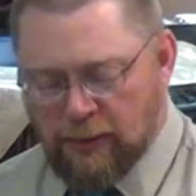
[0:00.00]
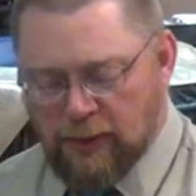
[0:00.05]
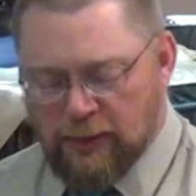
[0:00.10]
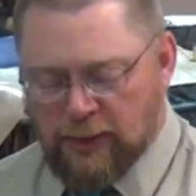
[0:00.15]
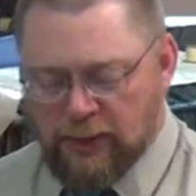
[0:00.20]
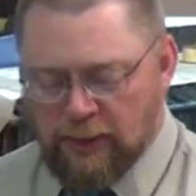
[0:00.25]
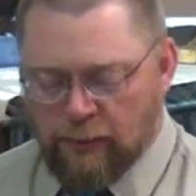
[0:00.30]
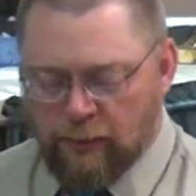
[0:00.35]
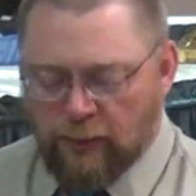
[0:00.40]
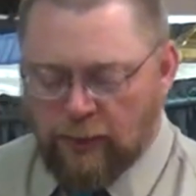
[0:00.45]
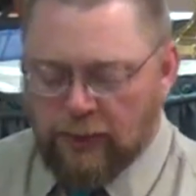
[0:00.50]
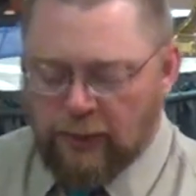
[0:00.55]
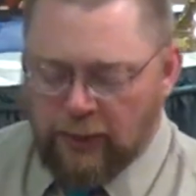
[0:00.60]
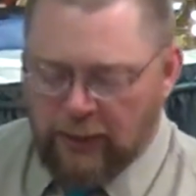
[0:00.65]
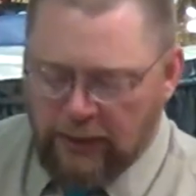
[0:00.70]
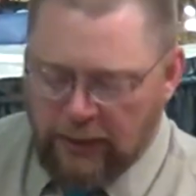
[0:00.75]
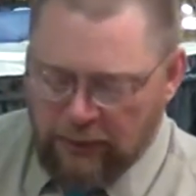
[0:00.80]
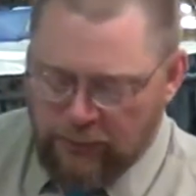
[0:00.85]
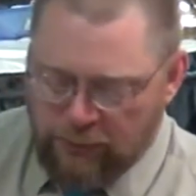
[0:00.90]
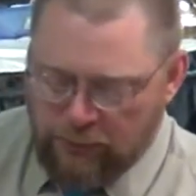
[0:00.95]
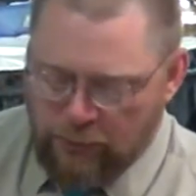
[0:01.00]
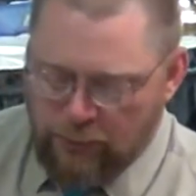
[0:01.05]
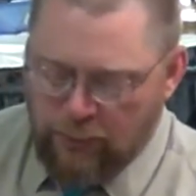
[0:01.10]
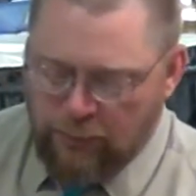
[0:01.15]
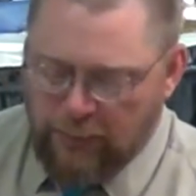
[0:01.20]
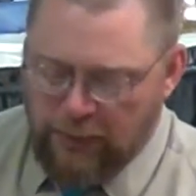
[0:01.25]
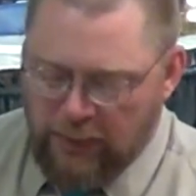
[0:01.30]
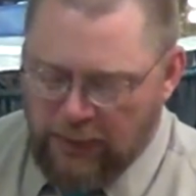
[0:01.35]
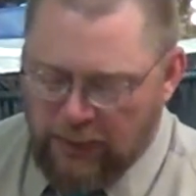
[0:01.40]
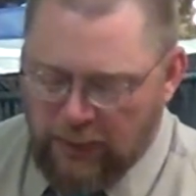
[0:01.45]
Uh, we're going to get to
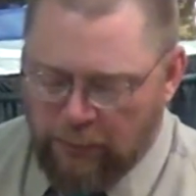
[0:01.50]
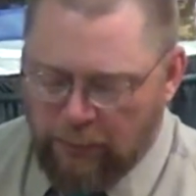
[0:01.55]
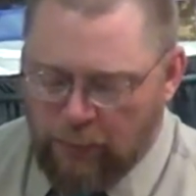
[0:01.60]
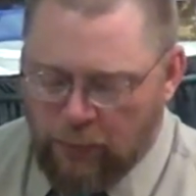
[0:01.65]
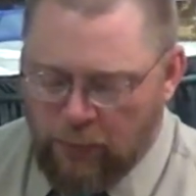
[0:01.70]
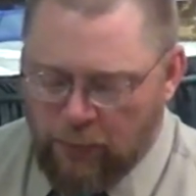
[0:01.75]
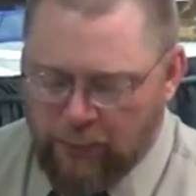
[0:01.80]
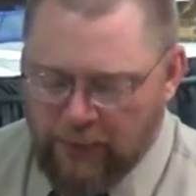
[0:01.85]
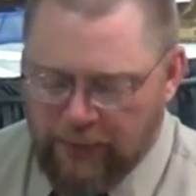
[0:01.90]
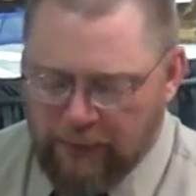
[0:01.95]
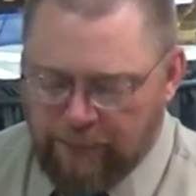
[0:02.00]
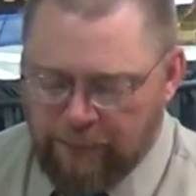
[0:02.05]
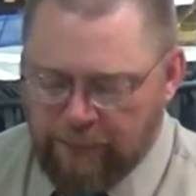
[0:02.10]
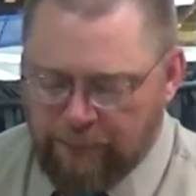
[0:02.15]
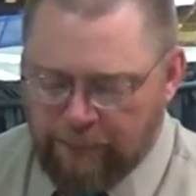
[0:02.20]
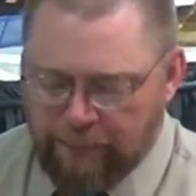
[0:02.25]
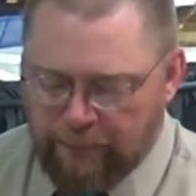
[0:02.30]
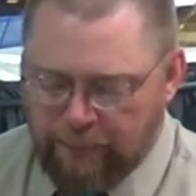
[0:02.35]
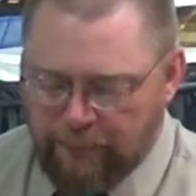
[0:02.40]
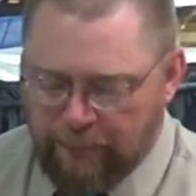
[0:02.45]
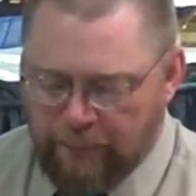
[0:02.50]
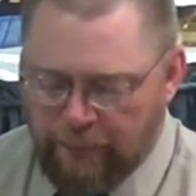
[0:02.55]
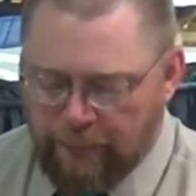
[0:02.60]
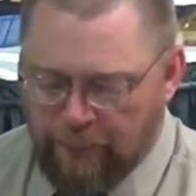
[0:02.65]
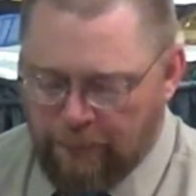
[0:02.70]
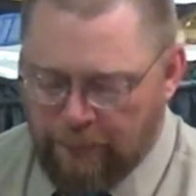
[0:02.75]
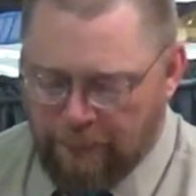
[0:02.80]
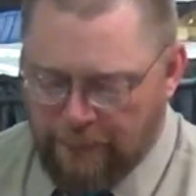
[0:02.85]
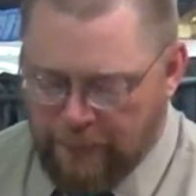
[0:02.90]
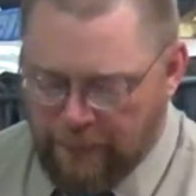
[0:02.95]
them in a moment
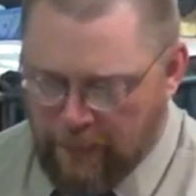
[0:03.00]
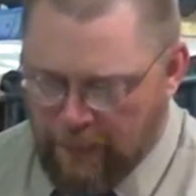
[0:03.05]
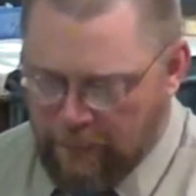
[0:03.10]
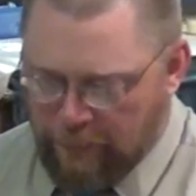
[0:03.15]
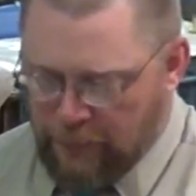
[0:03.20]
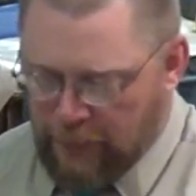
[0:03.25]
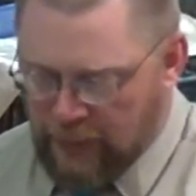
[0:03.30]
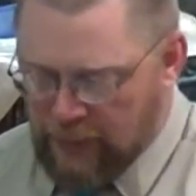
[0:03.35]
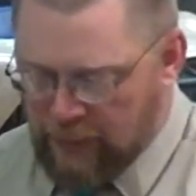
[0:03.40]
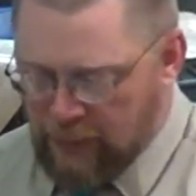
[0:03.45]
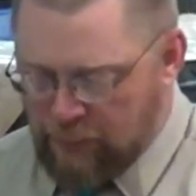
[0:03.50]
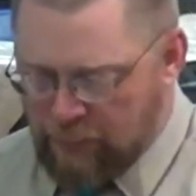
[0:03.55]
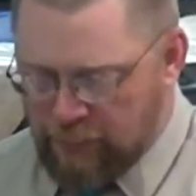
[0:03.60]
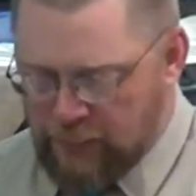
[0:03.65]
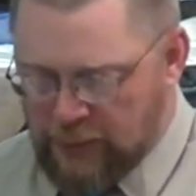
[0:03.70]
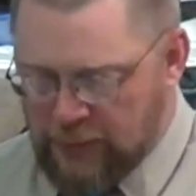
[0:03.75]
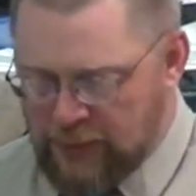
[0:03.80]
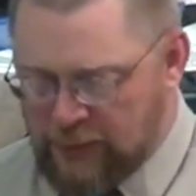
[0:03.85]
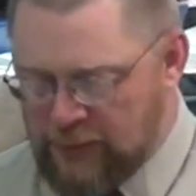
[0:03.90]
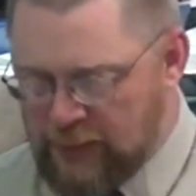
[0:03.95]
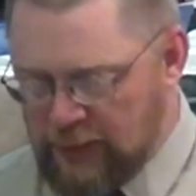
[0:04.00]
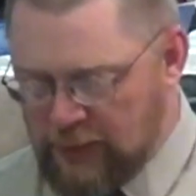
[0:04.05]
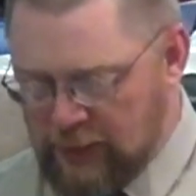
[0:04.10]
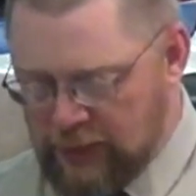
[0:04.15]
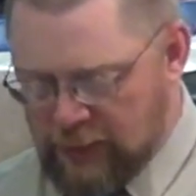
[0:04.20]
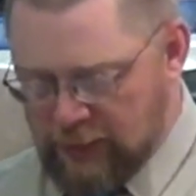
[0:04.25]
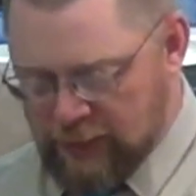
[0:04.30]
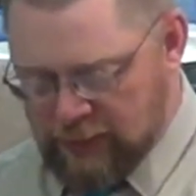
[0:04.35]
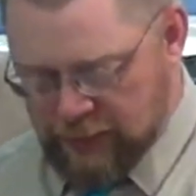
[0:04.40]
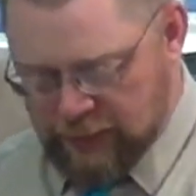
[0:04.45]
but but
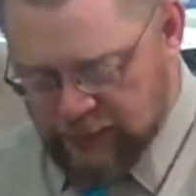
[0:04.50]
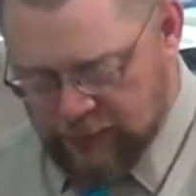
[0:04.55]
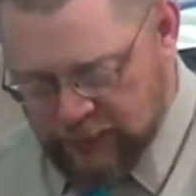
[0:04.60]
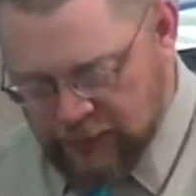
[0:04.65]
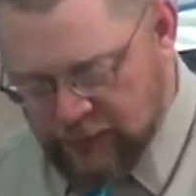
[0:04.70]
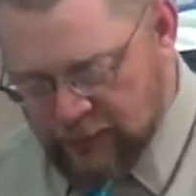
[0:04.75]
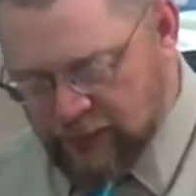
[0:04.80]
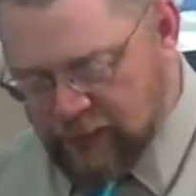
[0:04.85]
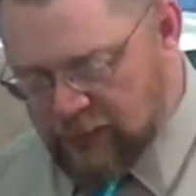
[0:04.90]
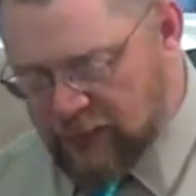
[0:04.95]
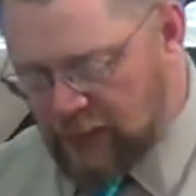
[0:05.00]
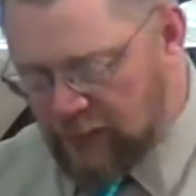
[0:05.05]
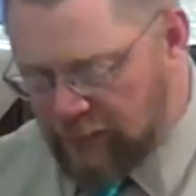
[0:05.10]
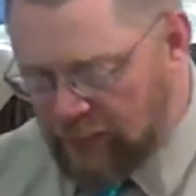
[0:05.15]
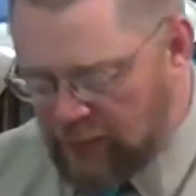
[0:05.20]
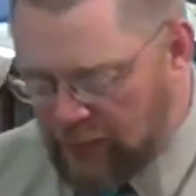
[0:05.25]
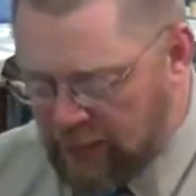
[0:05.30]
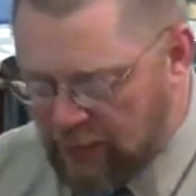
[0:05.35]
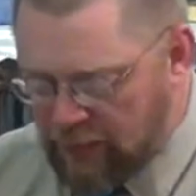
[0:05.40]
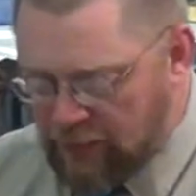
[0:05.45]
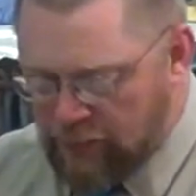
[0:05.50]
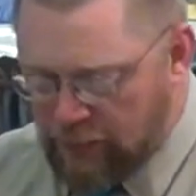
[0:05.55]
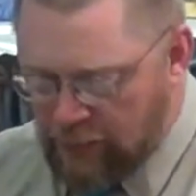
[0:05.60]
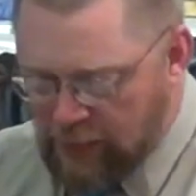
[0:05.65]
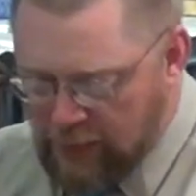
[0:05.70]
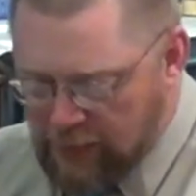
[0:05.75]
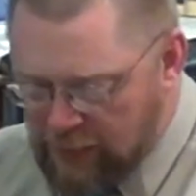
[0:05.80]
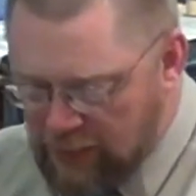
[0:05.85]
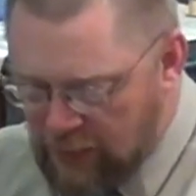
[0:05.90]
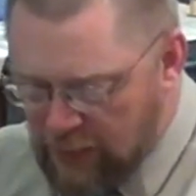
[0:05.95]
it, this this I feel like it's the
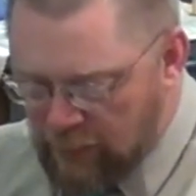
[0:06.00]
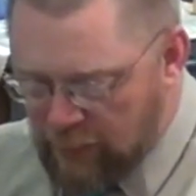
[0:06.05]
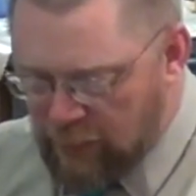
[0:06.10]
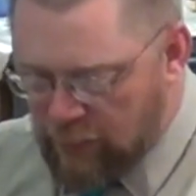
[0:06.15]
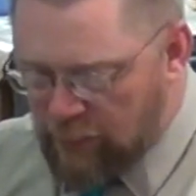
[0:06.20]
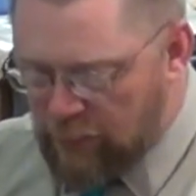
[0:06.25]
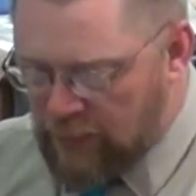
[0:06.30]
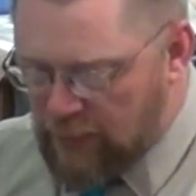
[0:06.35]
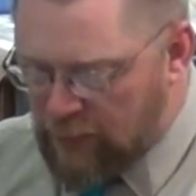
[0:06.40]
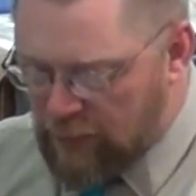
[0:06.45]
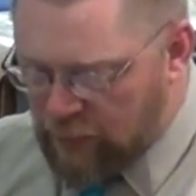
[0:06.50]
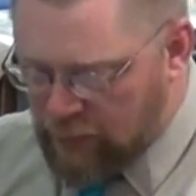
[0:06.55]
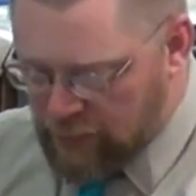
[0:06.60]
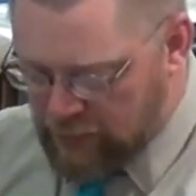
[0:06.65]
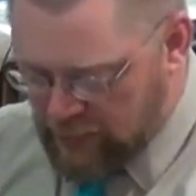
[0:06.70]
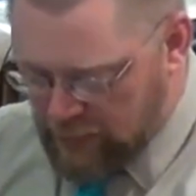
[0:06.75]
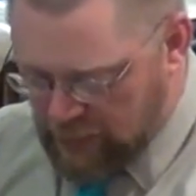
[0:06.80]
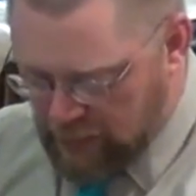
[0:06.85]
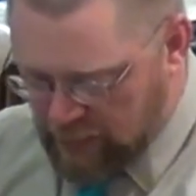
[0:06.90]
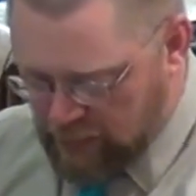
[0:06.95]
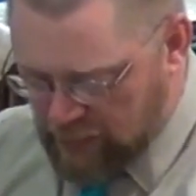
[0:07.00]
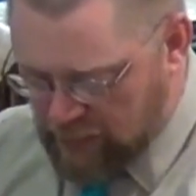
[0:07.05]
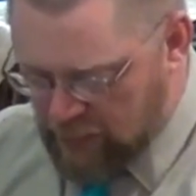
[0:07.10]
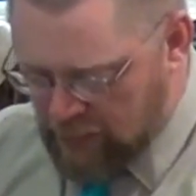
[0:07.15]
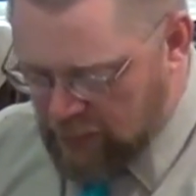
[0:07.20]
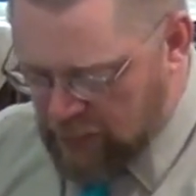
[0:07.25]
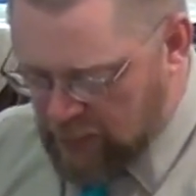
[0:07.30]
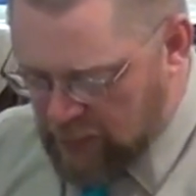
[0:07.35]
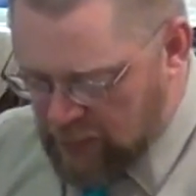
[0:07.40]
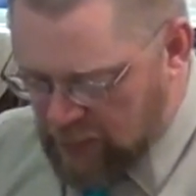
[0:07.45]
right time to read those things.
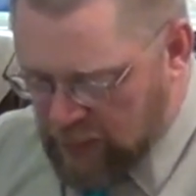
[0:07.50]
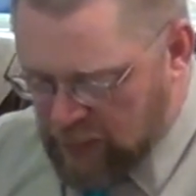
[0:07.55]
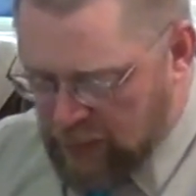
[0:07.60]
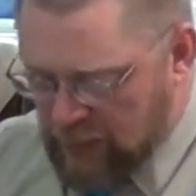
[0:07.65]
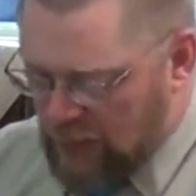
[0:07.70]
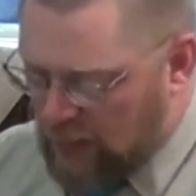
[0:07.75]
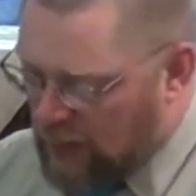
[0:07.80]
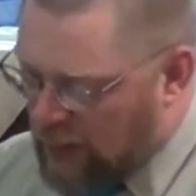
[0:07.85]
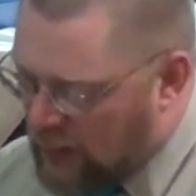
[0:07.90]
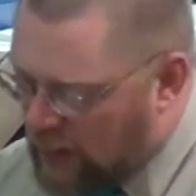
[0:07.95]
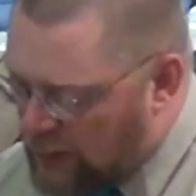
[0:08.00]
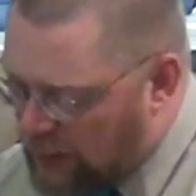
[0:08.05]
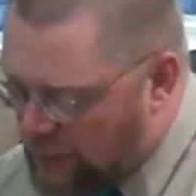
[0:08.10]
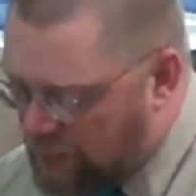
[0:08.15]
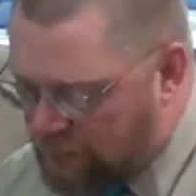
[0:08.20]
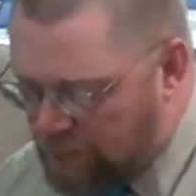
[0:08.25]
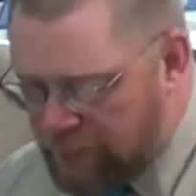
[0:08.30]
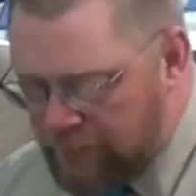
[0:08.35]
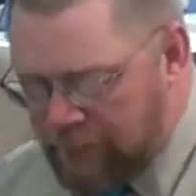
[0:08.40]
Um,